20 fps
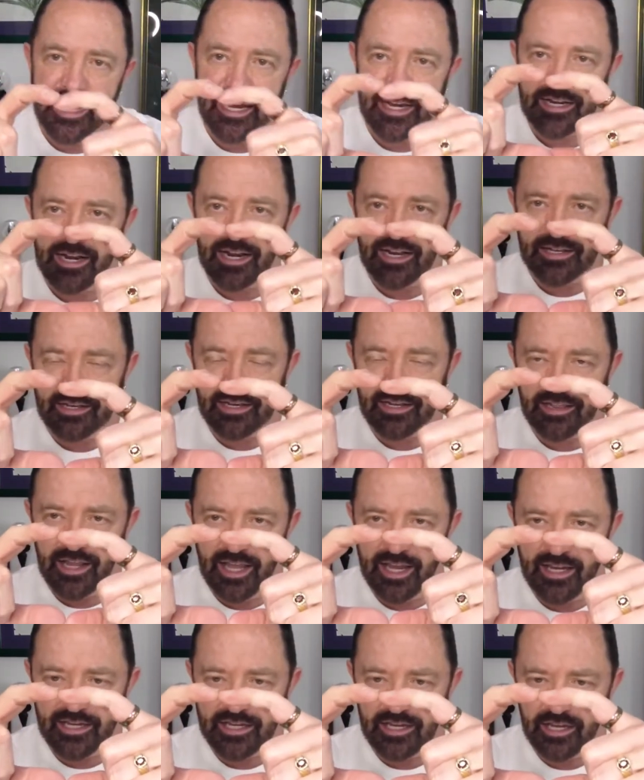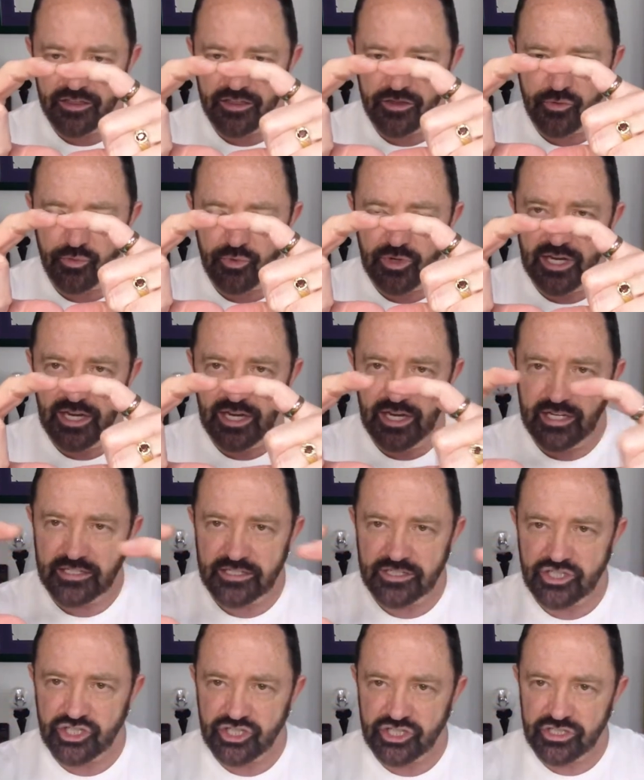in like a three
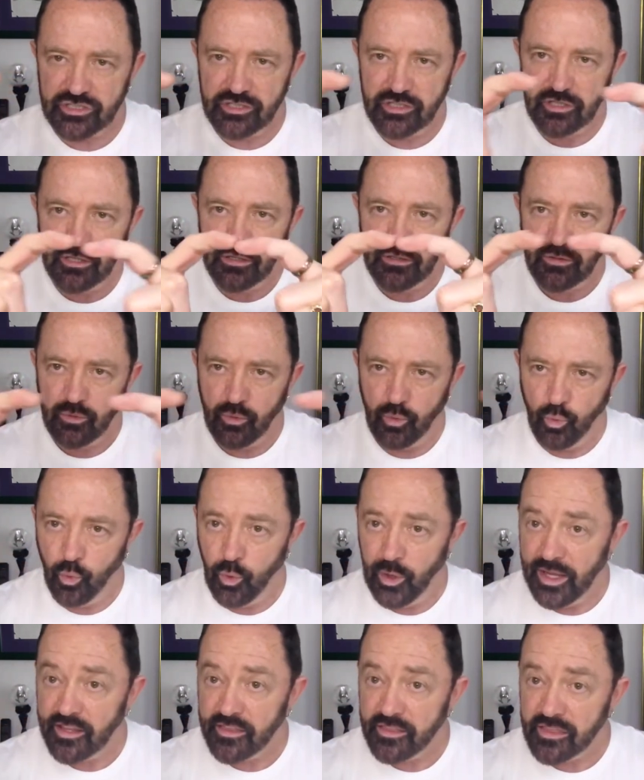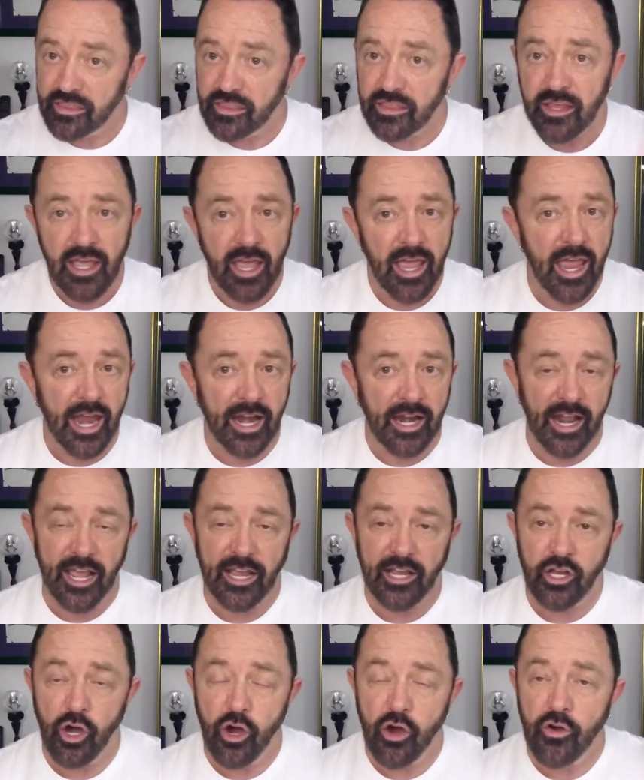inch width and
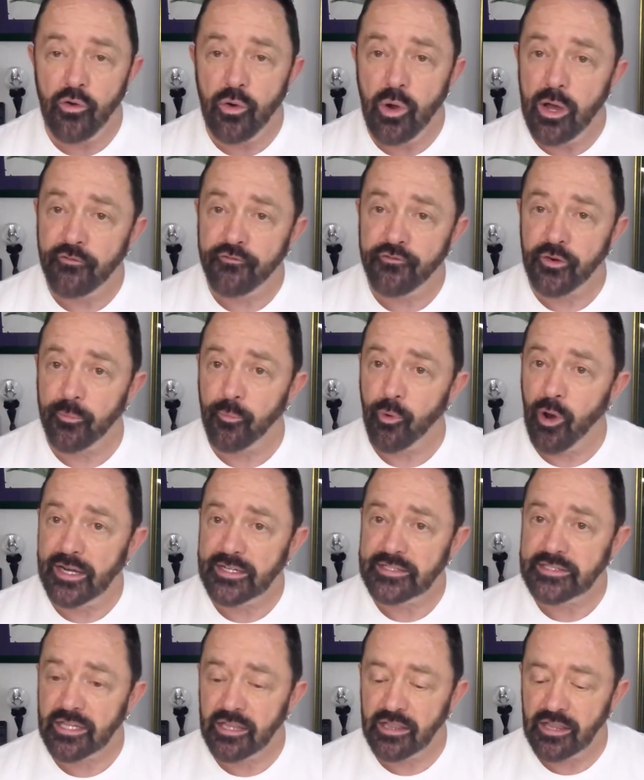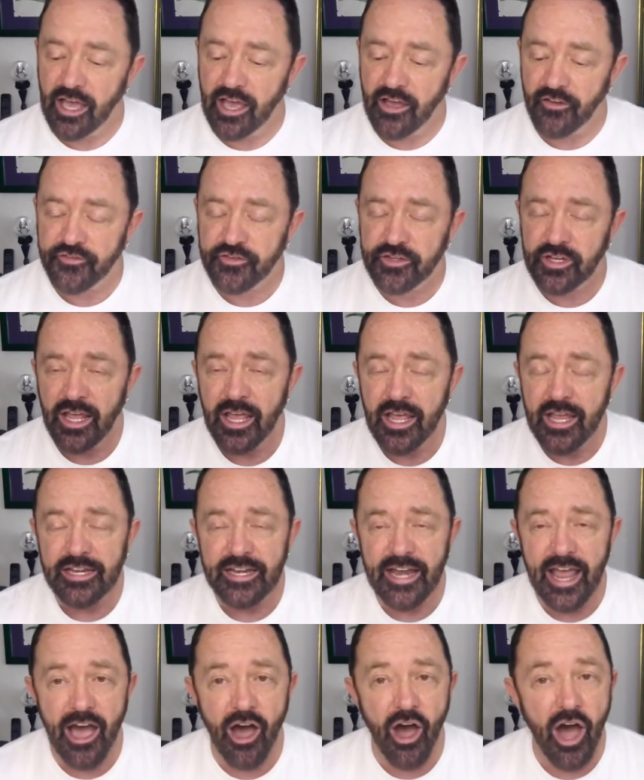I go from right to left.
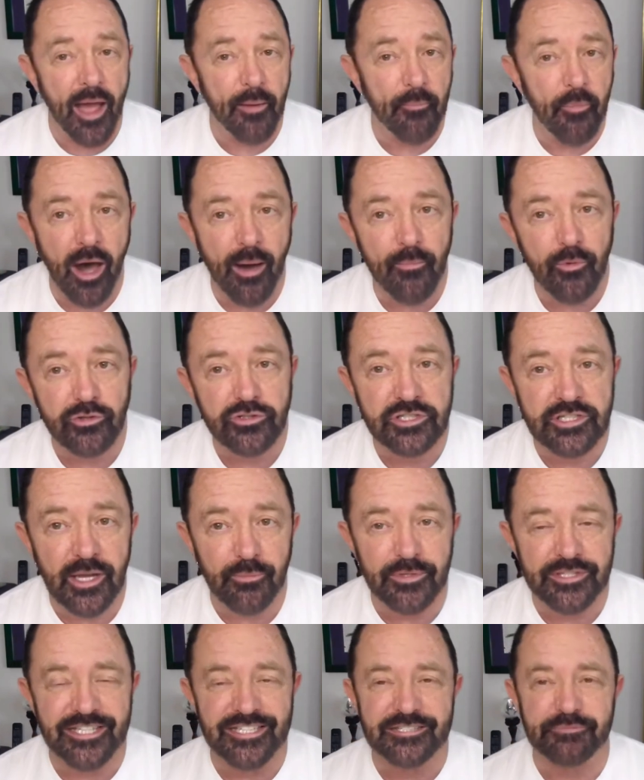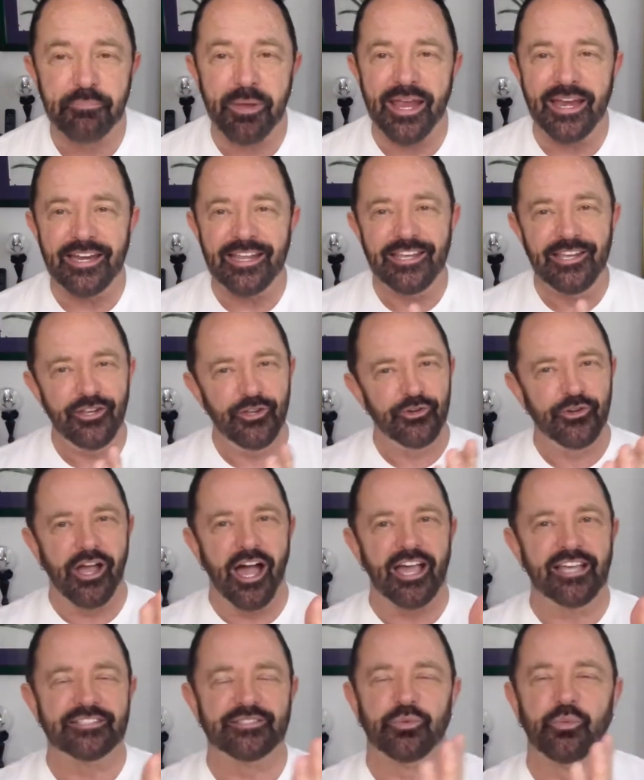Now, I'm almost done with this painting. You
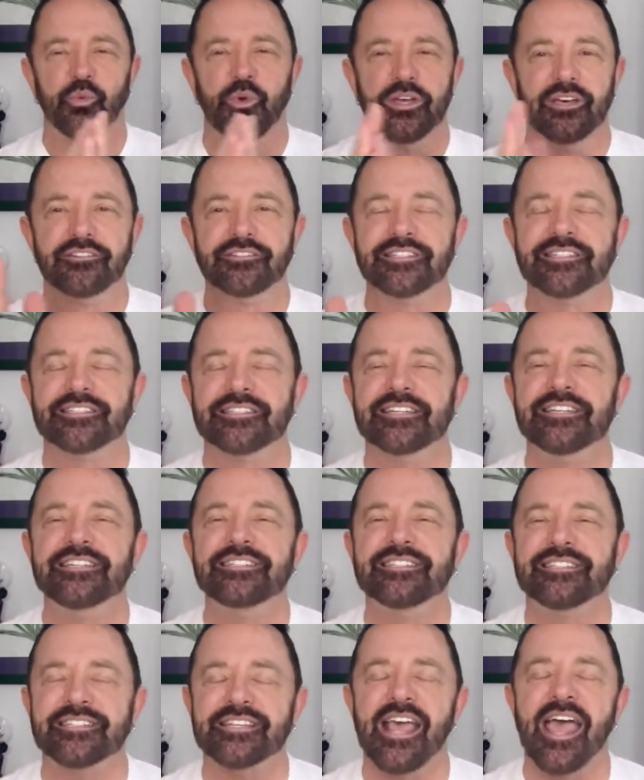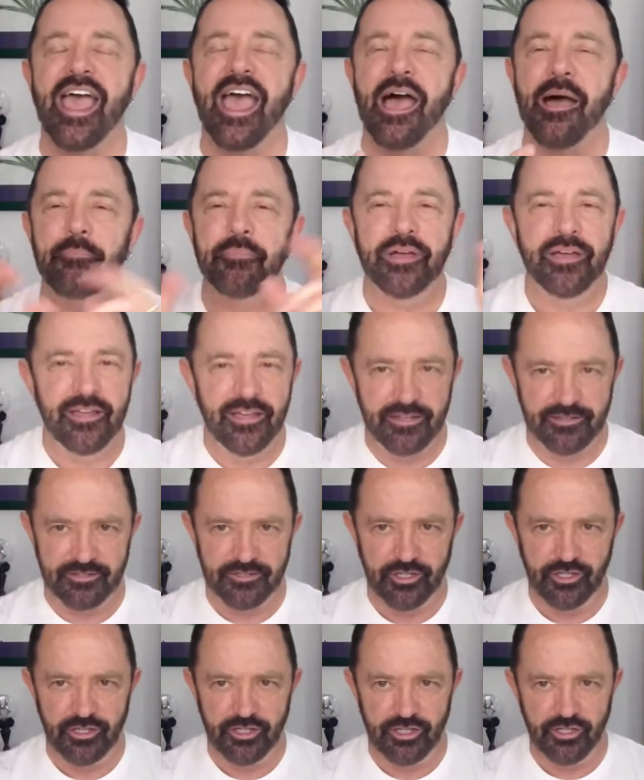guys will see Sam,
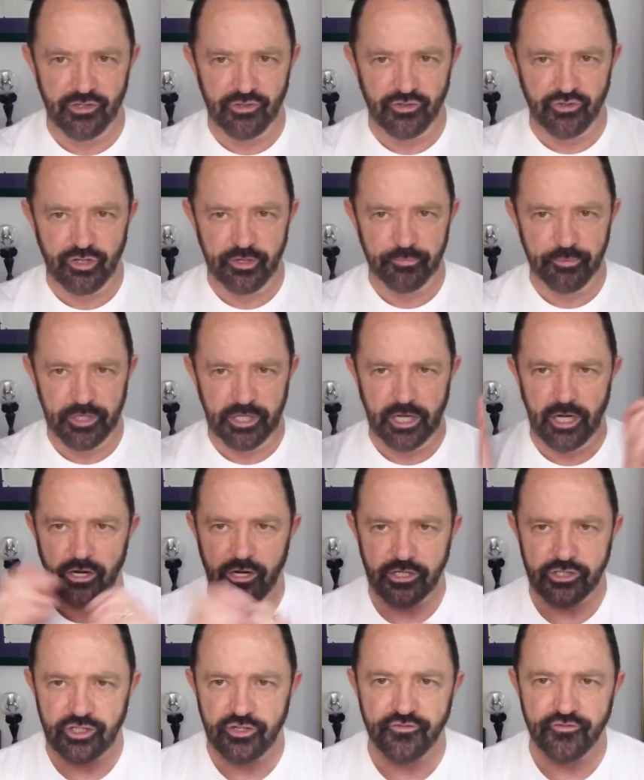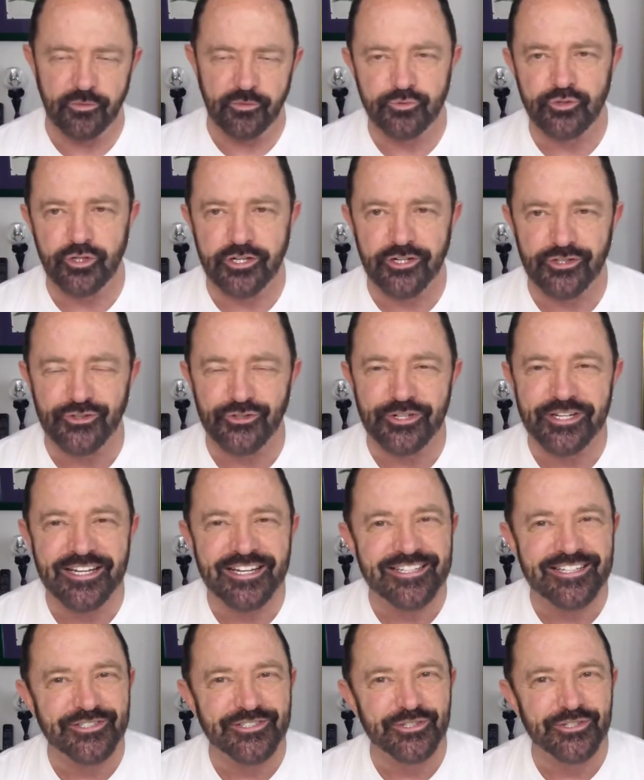the little creepy character from Trick or
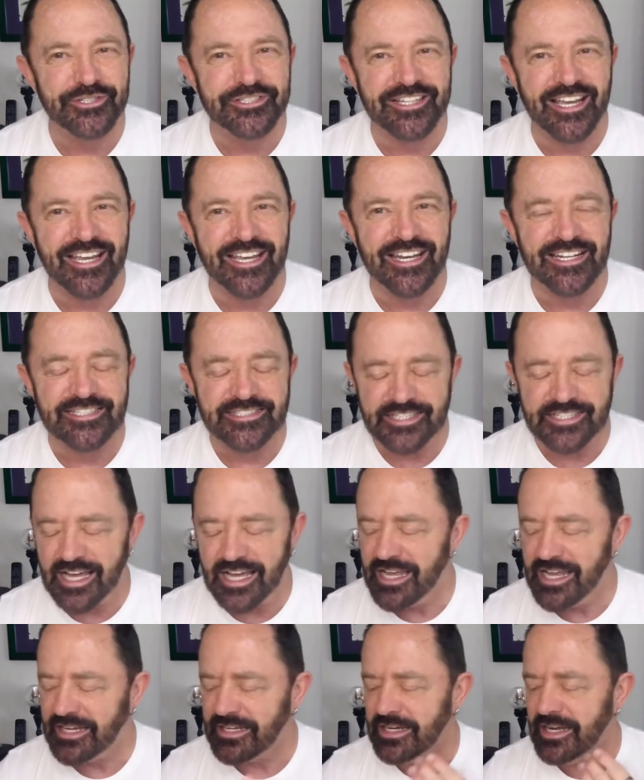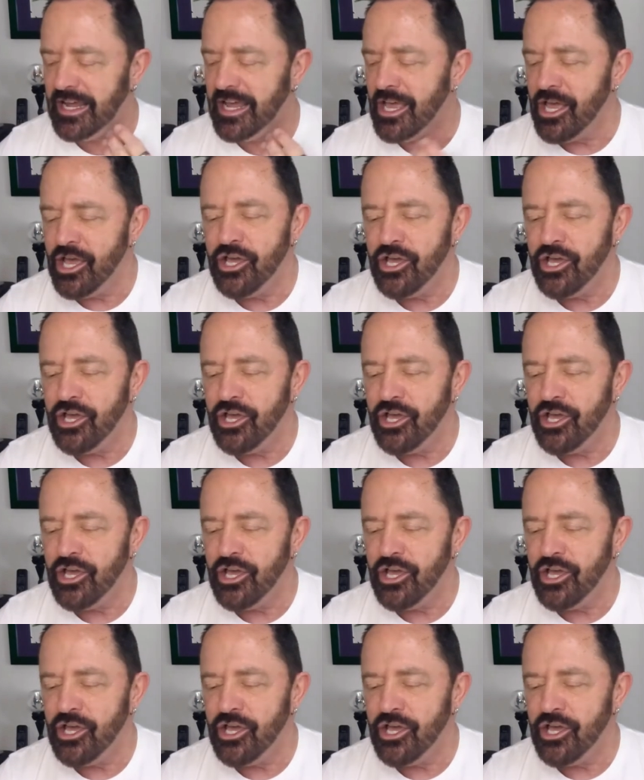Treat, as soon as I get it done.